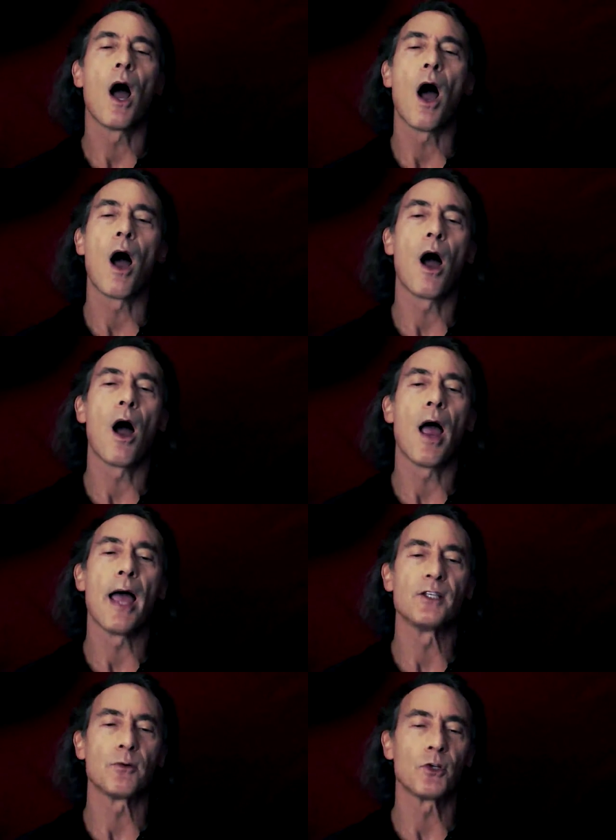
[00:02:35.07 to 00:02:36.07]

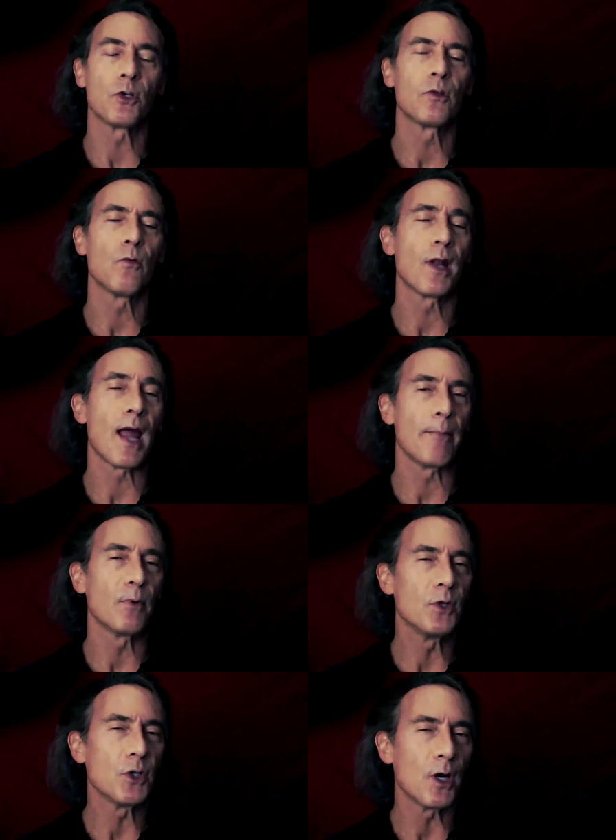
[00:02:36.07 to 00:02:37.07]
As a result of what happened
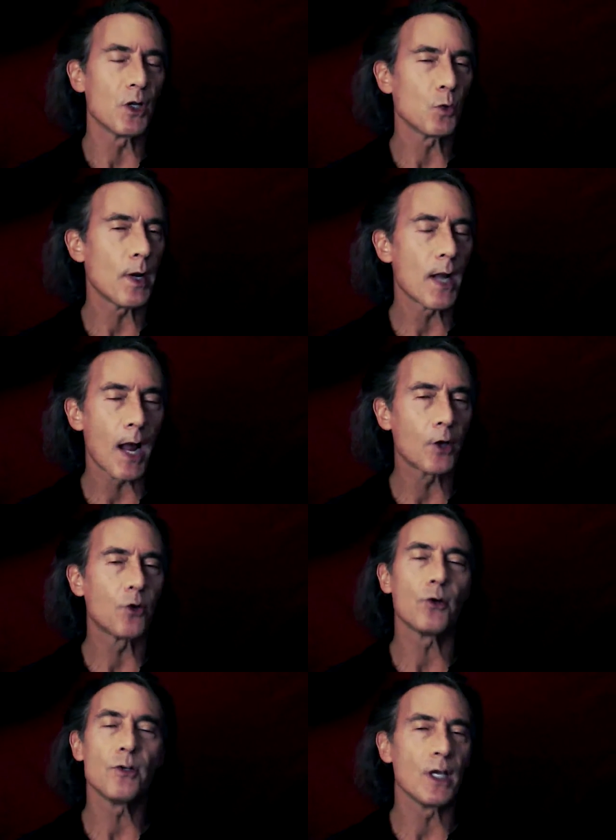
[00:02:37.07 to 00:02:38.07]
with Johnny Suede, I
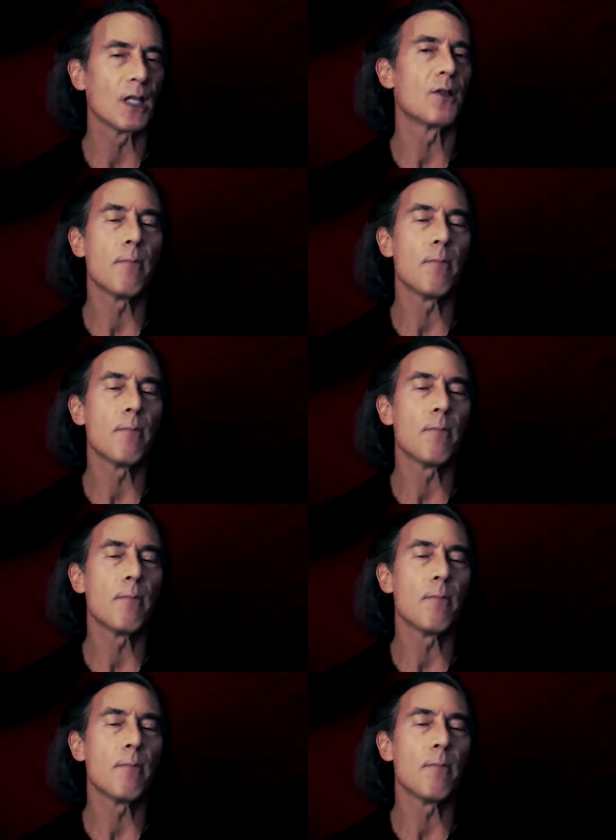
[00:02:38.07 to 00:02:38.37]
couldn't get the